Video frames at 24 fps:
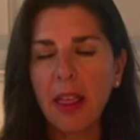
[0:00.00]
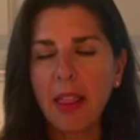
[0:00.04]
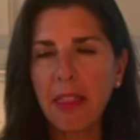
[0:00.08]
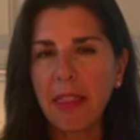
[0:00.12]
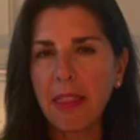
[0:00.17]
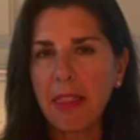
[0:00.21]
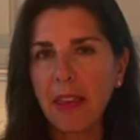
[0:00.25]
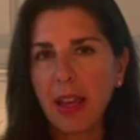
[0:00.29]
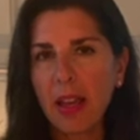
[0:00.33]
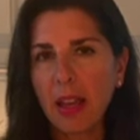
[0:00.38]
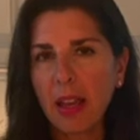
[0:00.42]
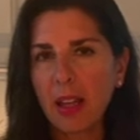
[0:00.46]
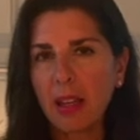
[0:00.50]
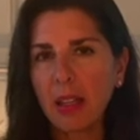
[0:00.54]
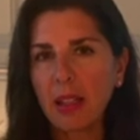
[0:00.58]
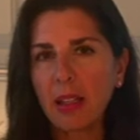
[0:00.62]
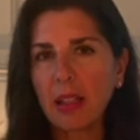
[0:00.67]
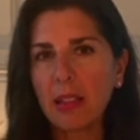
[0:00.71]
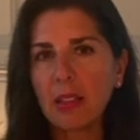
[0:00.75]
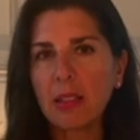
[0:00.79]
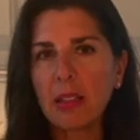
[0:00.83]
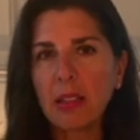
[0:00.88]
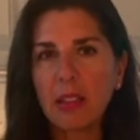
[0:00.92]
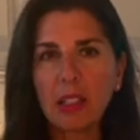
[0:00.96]
thick,
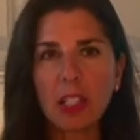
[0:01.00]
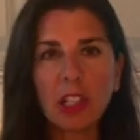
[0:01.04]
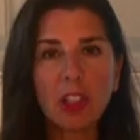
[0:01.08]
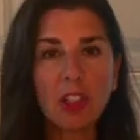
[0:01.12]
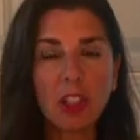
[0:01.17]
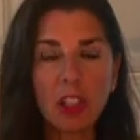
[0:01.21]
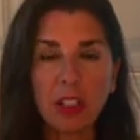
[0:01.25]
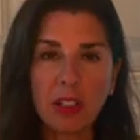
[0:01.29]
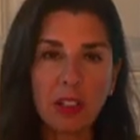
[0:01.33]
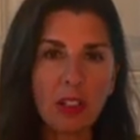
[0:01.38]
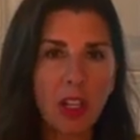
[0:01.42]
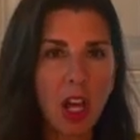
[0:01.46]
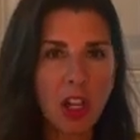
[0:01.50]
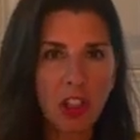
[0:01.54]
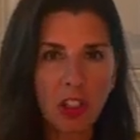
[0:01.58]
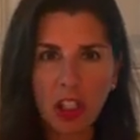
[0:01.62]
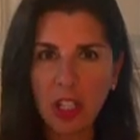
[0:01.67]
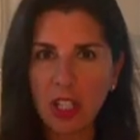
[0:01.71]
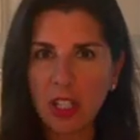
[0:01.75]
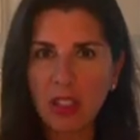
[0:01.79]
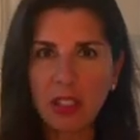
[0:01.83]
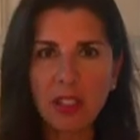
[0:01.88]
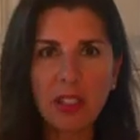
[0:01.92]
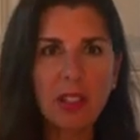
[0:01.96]
delicious,
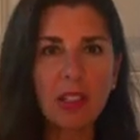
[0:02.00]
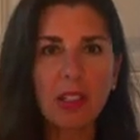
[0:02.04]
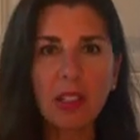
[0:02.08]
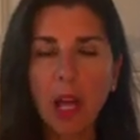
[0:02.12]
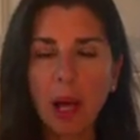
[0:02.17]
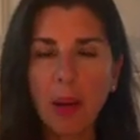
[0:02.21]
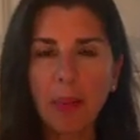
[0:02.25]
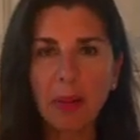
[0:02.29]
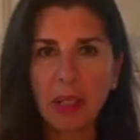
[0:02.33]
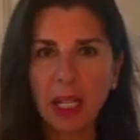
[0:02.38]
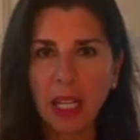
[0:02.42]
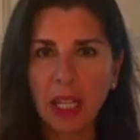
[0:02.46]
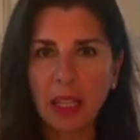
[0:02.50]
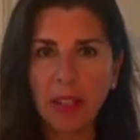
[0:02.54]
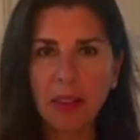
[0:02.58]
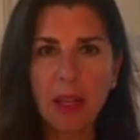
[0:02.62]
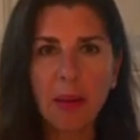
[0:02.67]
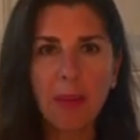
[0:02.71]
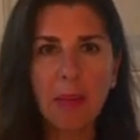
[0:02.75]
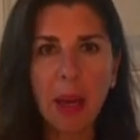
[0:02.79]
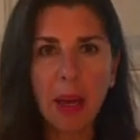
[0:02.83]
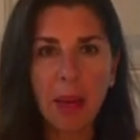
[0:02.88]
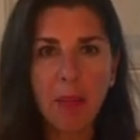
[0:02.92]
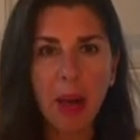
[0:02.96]
luscious Labneh that
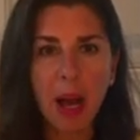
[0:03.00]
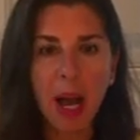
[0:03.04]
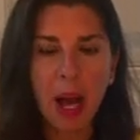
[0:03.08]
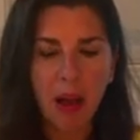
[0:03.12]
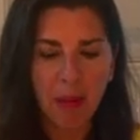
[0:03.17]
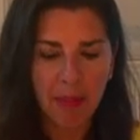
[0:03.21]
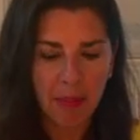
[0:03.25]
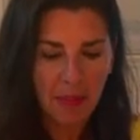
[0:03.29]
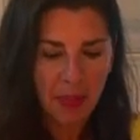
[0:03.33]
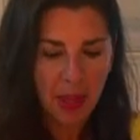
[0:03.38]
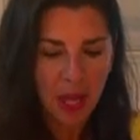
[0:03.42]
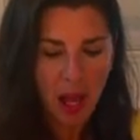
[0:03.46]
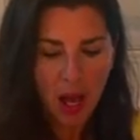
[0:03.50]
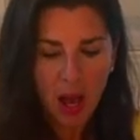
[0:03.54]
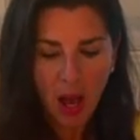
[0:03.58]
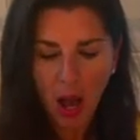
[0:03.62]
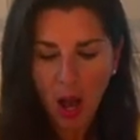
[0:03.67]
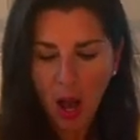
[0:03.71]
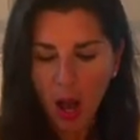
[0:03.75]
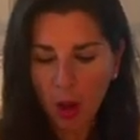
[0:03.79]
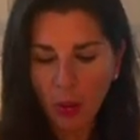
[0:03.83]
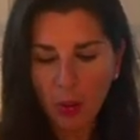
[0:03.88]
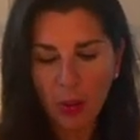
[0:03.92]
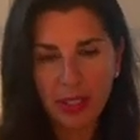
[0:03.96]
my mom
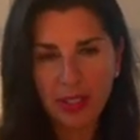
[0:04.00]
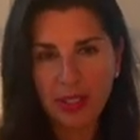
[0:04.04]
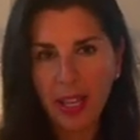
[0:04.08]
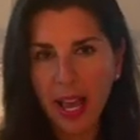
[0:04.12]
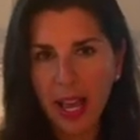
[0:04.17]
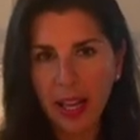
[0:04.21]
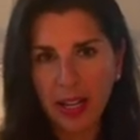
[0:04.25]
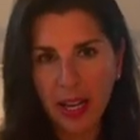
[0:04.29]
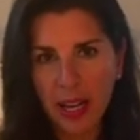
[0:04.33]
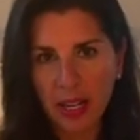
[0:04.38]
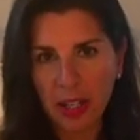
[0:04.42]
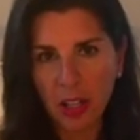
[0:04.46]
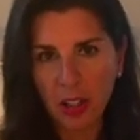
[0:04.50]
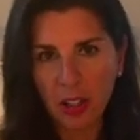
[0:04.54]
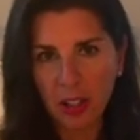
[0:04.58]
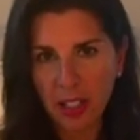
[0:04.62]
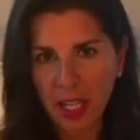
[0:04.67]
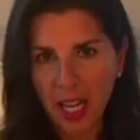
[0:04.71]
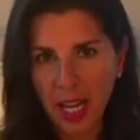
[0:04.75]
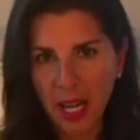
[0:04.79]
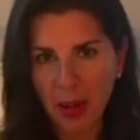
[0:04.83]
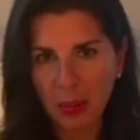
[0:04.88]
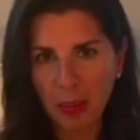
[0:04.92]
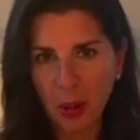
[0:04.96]
always had on our
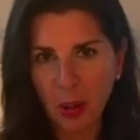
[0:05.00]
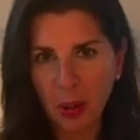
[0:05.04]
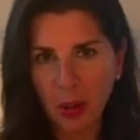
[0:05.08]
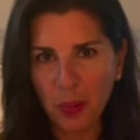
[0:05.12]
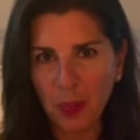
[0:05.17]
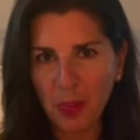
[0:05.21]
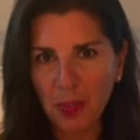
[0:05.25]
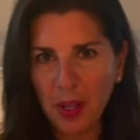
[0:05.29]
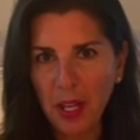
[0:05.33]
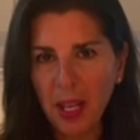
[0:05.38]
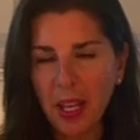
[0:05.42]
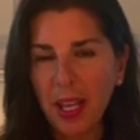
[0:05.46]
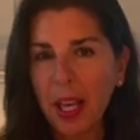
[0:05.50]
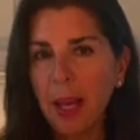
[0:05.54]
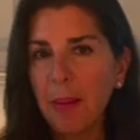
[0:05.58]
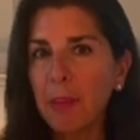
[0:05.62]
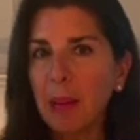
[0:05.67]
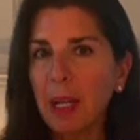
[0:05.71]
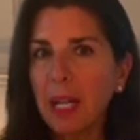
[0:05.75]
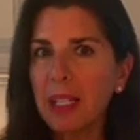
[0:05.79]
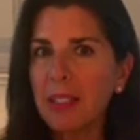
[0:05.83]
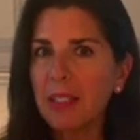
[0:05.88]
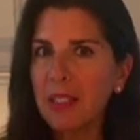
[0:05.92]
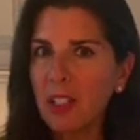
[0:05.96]
table.
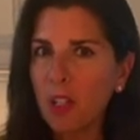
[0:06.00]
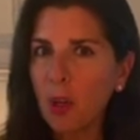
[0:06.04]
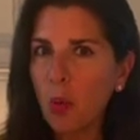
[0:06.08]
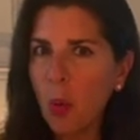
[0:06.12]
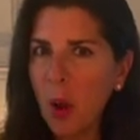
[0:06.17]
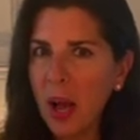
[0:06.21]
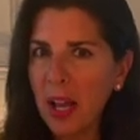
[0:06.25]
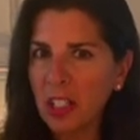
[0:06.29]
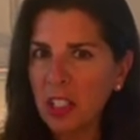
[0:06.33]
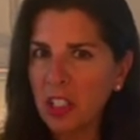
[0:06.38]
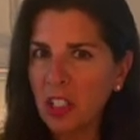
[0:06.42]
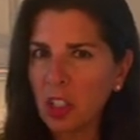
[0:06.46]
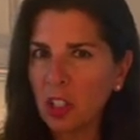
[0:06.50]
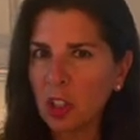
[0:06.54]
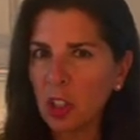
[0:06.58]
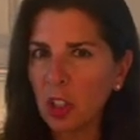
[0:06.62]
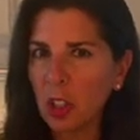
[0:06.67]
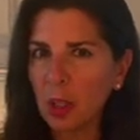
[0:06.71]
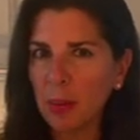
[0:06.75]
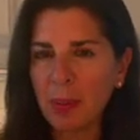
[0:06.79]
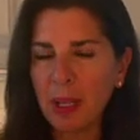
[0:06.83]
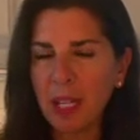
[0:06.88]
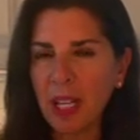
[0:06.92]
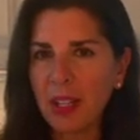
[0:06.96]
But I still wanted to
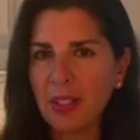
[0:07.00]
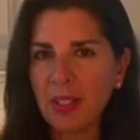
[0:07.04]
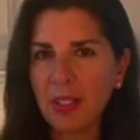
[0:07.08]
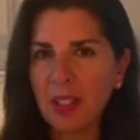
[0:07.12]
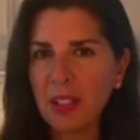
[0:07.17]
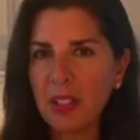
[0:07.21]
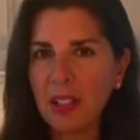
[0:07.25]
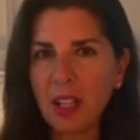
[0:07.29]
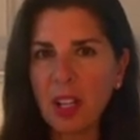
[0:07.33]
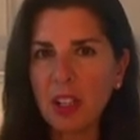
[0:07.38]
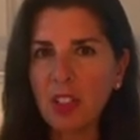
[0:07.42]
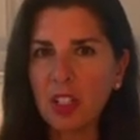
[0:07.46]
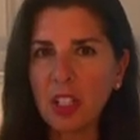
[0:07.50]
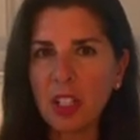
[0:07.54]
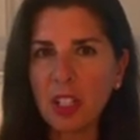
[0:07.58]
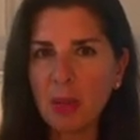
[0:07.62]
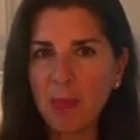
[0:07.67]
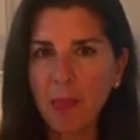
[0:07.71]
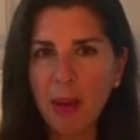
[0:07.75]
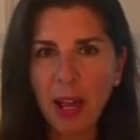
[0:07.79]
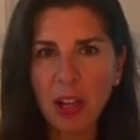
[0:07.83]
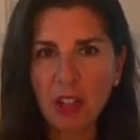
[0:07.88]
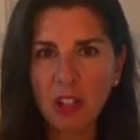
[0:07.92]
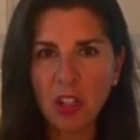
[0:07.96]
learn because it's such a
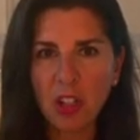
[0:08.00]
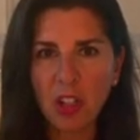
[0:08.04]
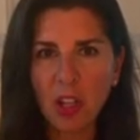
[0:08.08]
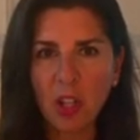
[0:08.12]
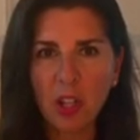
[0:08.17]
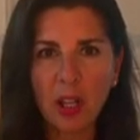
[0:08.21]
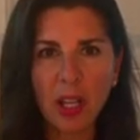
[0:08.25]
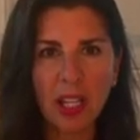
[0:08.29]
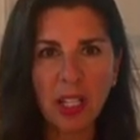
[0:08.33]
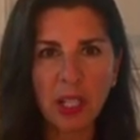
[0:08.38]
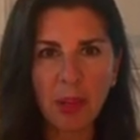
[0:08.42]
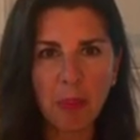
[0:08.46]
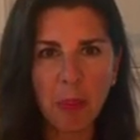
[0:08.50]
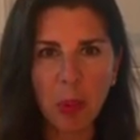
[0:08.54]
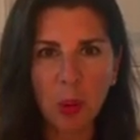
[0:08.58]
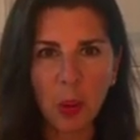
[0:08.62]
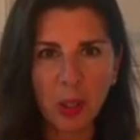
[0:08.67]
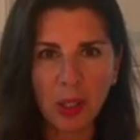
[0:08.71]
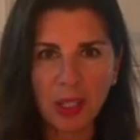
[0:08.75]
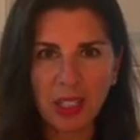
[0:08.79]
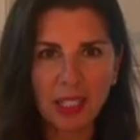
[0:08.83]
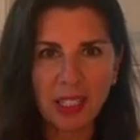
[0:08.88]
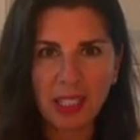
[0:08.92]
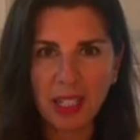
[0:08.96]
special and
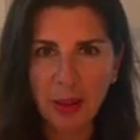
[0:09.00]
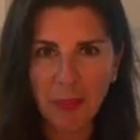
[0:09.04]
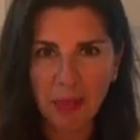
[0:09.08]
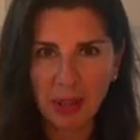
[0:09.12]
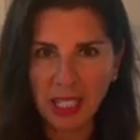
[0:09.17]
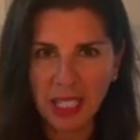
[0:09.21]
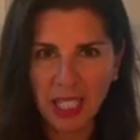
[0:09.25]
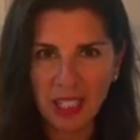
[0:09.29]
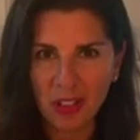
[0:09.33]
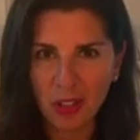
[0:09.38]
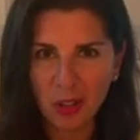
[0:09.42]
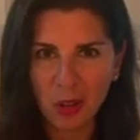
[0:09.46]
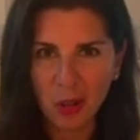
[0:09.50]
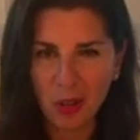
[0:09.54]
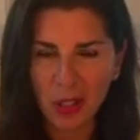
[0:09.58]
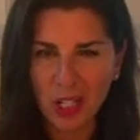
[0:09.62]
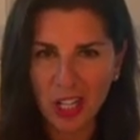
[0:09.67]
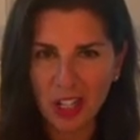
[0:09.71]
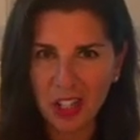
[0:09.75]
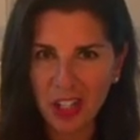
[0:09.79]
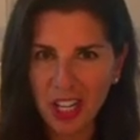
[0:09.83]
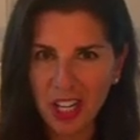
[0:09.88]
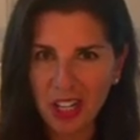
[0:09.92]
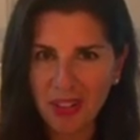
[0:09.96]
important Lebanese
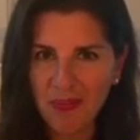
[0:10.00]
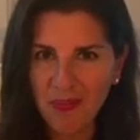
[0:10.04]
tradition.